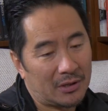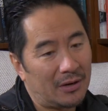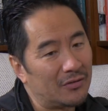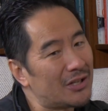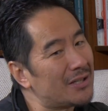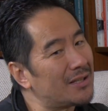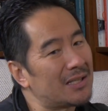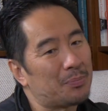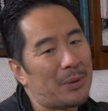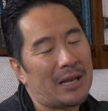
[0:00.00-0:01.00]
you know,
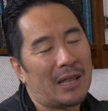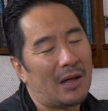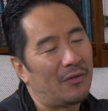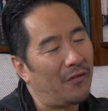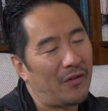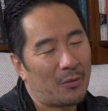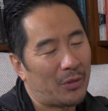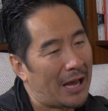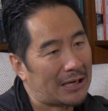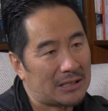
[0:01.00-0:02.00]
it's been a love affair
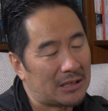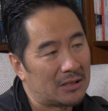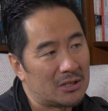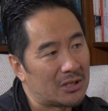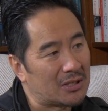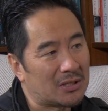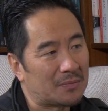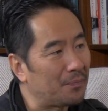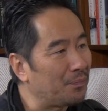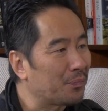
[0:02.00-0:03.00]
with acting, and just
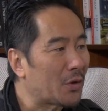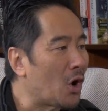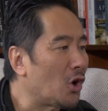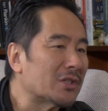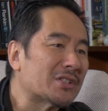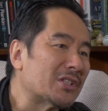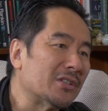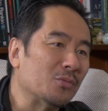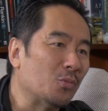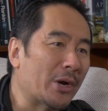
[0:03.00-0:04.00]

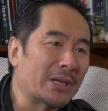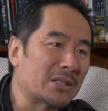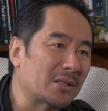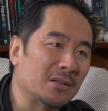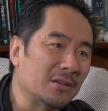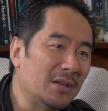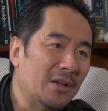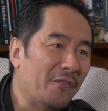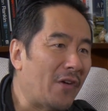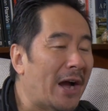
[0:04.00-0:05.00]
constant wanting to
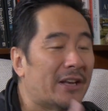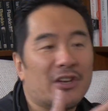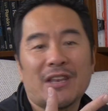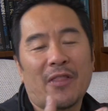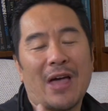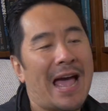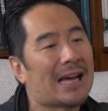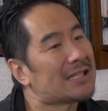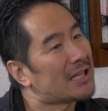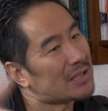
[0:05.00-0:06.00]
find another
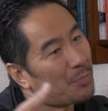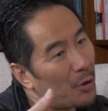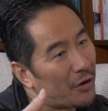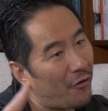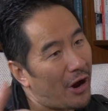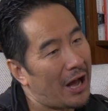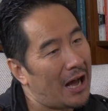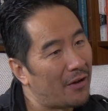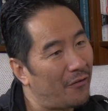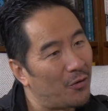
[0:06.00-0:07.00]
access point for our
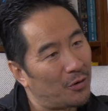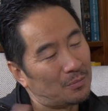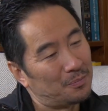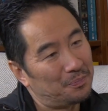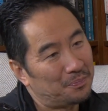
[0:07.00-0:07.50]
art form.